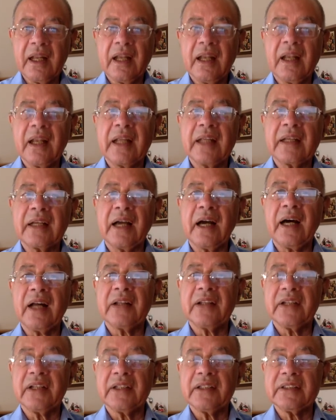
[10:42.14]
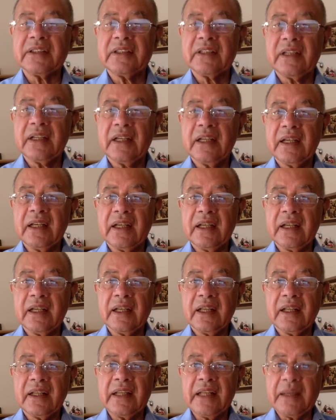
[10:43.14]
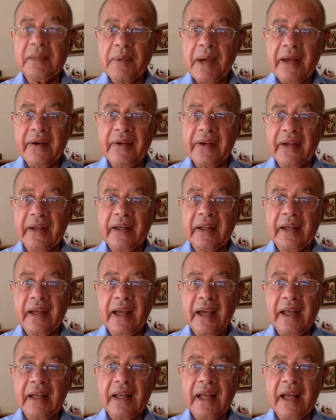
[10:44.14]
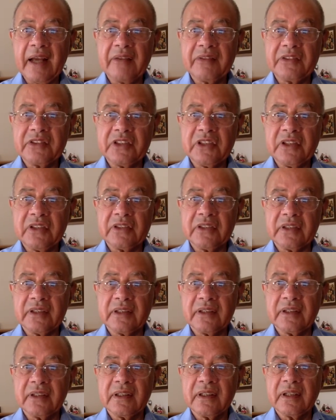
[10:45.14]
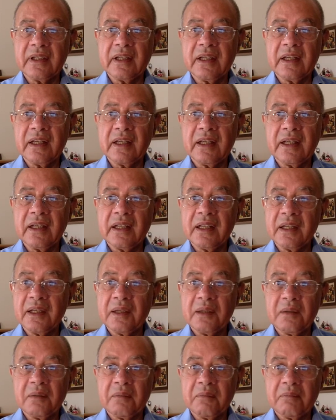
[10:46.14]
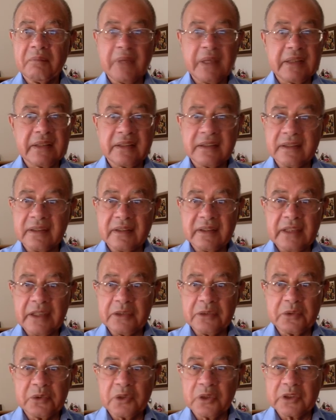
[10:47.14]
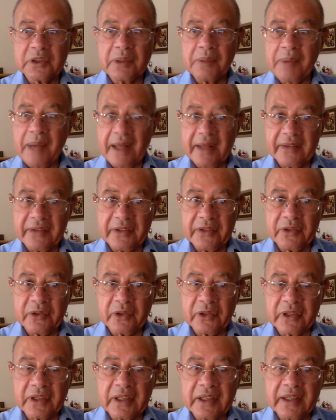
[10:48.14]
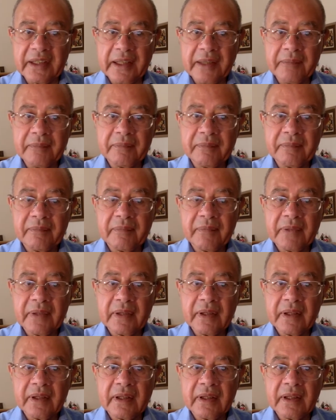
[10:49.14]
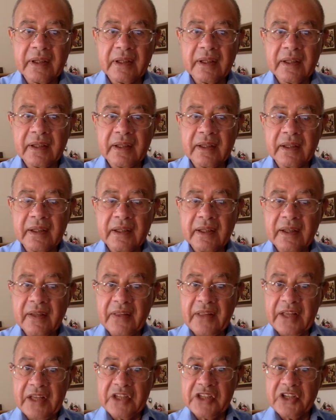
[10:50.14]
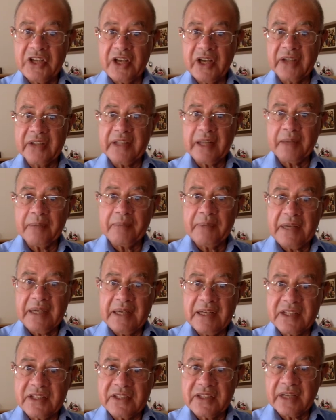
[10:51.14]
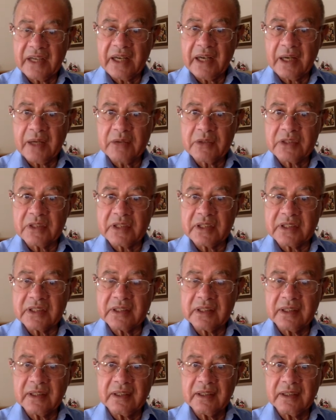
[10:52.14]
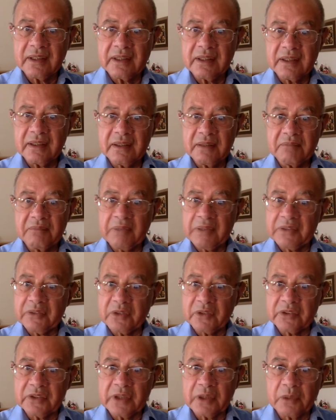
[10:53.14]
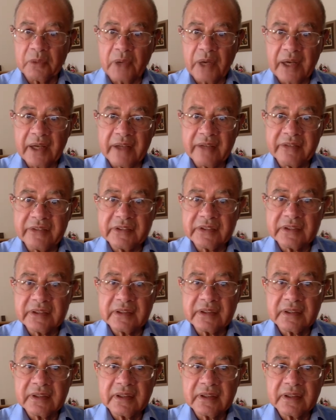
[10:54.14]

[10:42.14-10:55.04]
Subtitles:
Like others, they marry and have children, but they do not abandon or kill them. They share their meals, their houses, but not their wives.